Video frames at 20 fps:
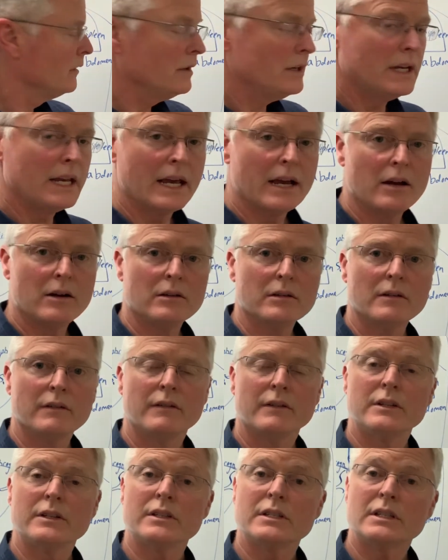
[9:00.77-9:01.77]
Now,
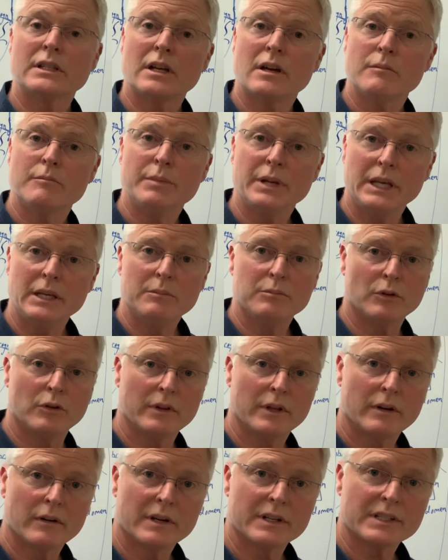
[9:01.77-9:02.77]
some people,
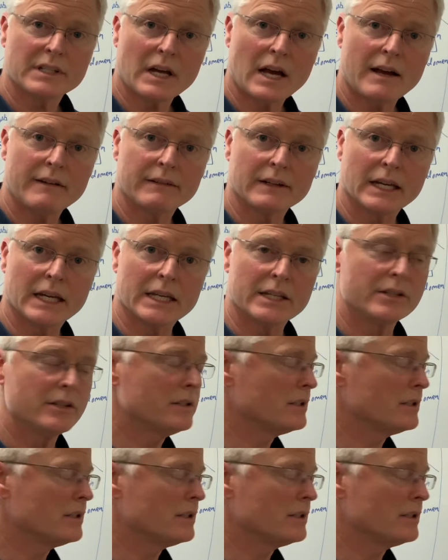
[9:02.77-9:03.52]
their esophagus